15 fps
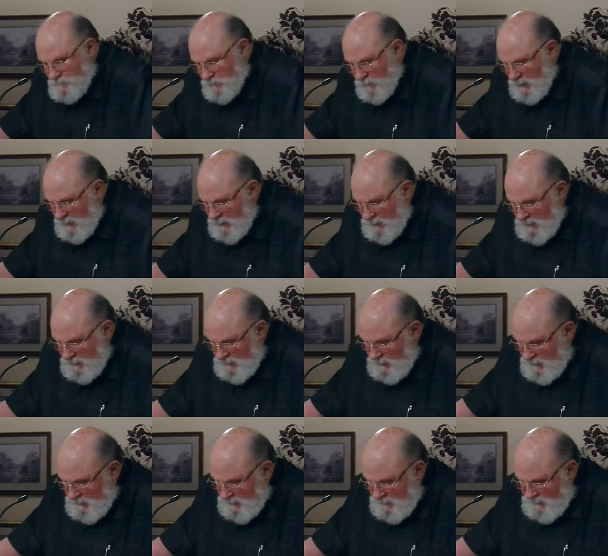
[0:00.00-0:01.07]

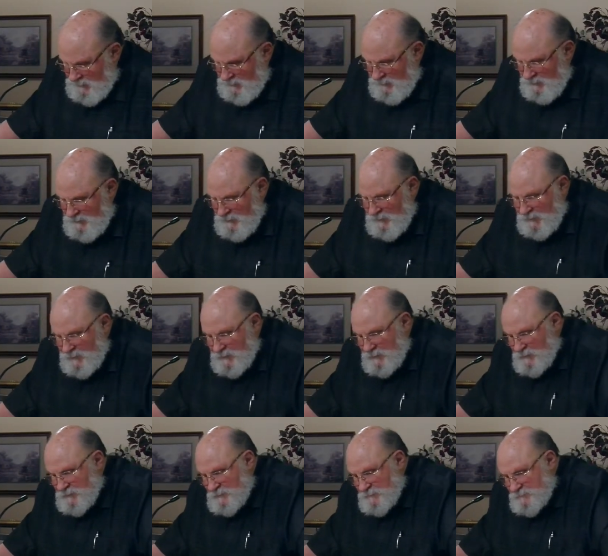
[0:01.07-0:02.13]

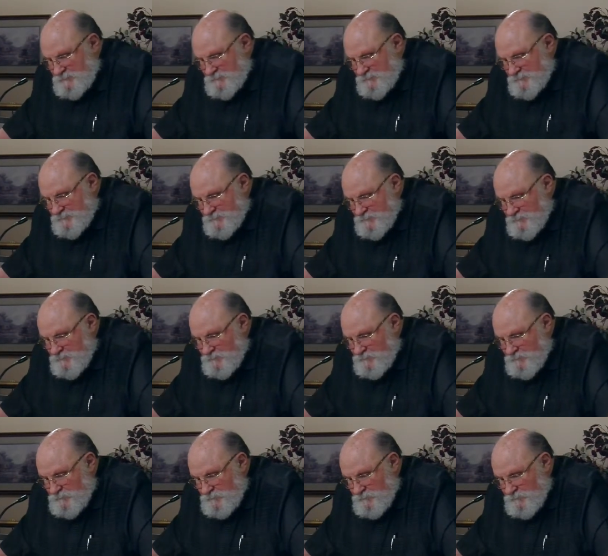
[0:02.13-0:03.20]

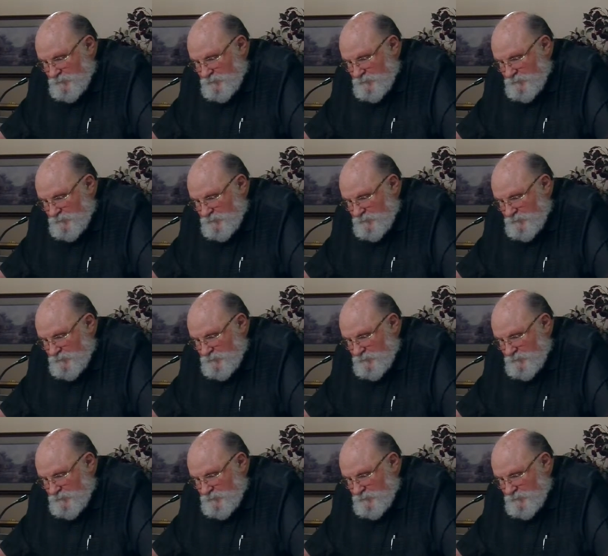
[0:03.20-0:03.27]
No one is speaking in this clip.